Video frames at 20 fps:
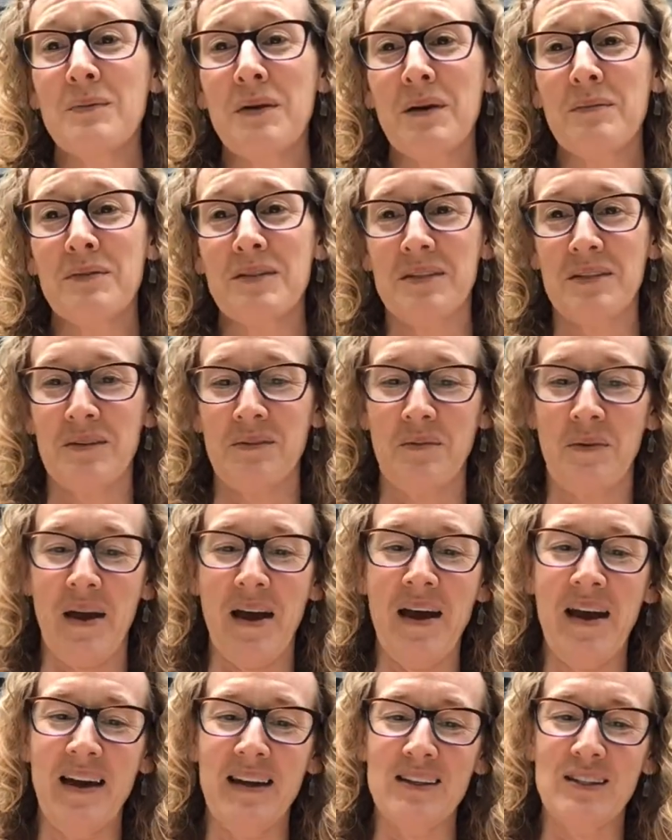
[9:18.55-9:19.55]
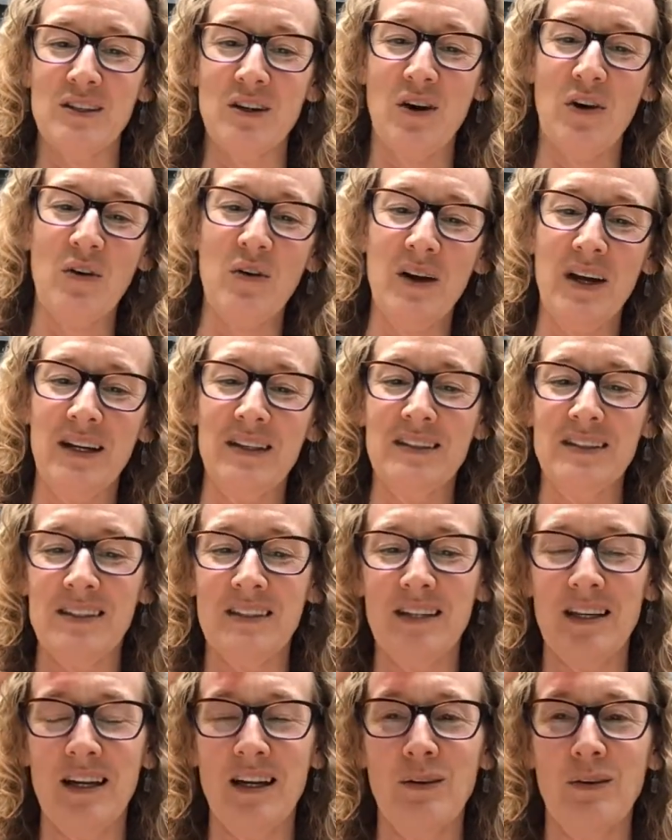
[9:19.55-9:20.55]
the baby's in the way. So
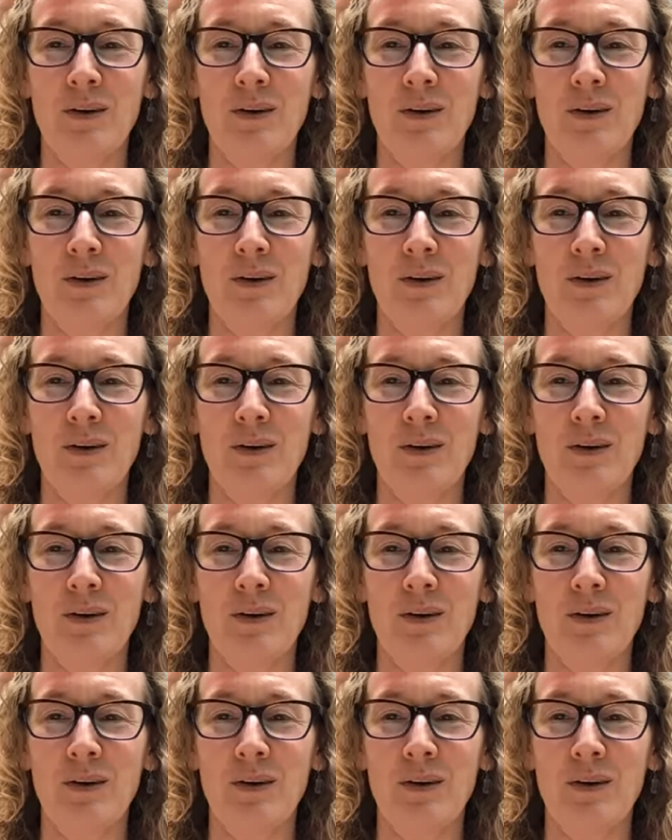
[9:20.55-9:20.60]
it's